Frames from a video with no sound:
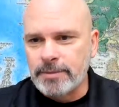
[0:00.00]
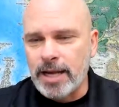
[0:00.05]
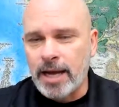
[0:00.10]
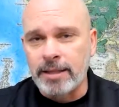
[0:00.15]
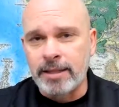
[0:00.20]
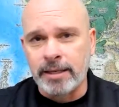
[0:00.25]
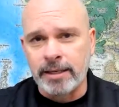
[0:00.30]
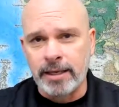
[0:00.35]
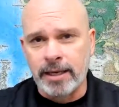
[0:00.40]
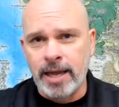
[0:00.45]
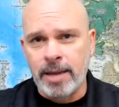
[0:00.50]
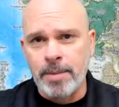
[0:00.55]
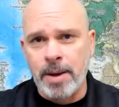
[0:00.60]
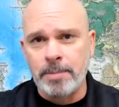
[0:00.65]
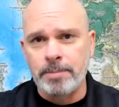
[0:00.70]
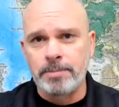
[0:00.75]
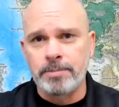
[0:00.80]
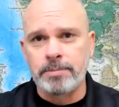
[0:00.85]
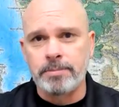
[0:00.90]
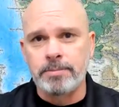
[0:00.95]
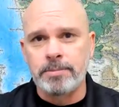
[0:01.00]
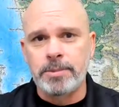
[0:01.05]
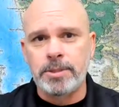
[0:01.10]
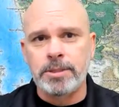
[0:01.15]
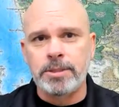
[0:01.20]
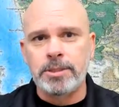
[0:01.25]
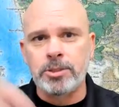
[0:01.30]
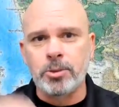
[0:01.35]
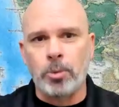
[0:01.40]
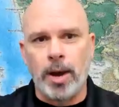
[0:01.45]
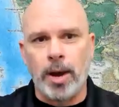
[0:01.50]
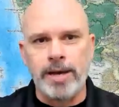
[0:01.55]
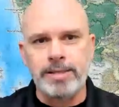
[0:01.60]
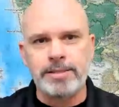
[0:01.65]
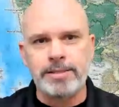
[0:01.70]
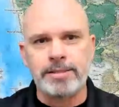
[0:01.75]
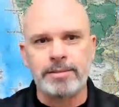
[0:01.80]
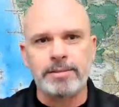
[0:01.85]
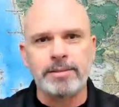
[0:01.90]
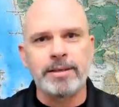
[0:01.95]
I think it came up
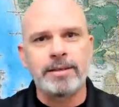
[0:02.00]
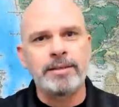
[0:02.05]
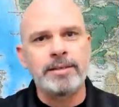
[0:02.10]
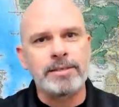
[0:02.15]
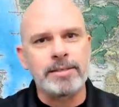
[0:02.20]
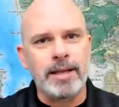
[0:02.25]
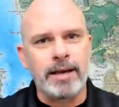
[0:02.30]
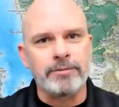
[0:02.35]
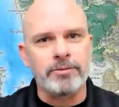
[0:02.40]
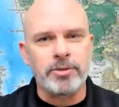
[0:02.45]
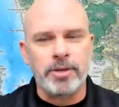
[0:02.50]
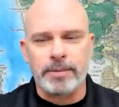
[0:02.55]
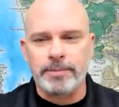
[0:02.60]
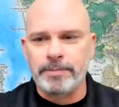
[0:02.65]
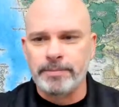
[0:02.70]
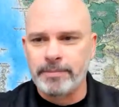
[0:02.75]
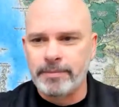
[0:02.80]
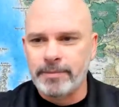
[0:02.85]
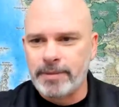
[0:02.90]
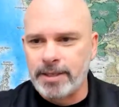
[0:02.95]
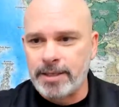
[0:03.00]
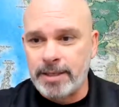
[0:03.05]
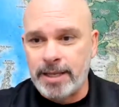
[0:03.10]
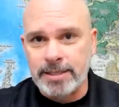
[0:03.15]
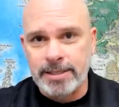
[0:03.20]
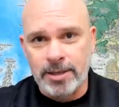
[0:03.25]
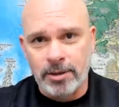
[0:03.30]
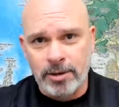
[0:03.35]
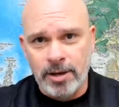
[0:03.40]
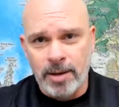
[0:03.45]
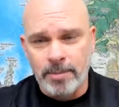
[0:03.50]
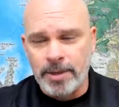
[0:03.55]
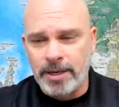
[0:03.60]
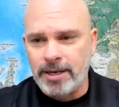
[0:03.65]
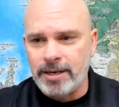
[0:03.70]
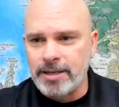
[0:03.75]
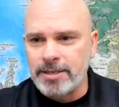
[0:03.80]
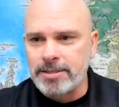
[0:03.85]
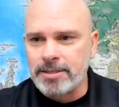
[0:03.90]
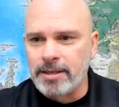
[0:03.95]
twice in this live stream that's how common
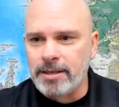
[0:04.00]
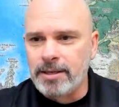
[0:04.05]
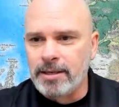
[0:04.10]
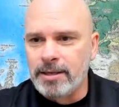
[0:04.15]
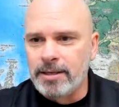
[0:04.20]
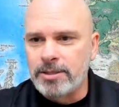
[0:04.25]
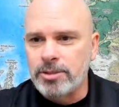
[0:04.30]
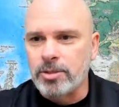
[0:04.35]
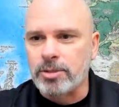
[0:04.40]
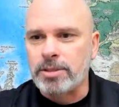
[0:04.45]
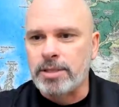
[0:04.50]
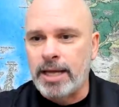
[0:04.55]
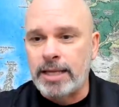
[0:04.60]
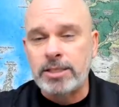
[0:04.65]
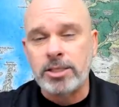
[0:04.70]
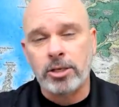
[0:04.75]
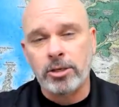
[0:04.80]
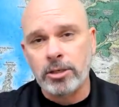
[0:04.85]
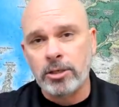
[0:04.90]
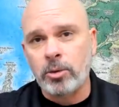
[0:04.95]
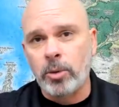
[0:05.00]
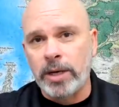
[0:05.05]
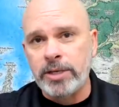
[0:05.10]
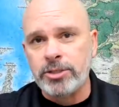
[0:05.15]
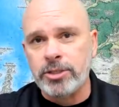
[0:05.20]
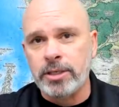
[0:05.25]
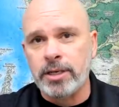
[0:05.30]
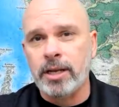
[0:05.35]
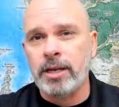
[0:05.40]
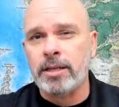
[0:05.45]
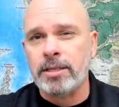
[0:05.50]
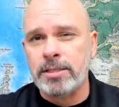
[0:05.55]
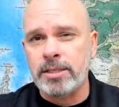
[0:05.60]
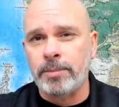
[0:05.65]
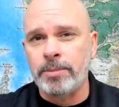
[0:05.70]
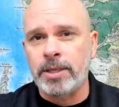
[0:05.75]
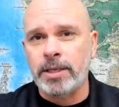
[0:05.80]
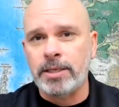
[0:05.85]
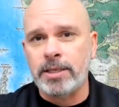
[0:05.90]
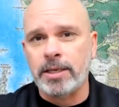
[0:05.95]
it is. So that's a good question and it's
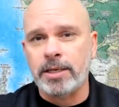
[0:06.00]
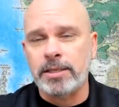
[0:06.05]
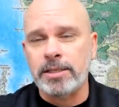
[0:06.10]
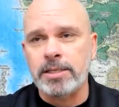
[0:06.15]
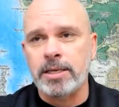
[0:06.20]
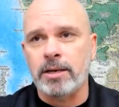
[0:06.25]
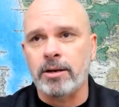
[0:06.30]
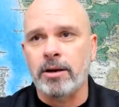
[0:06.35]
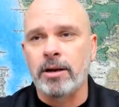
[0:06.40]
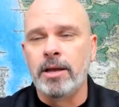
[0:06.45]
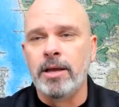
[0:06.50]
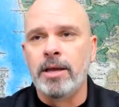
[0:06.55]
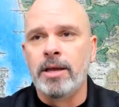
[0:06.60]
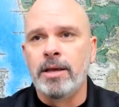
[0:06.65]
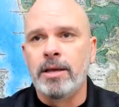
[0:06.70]
something to consider.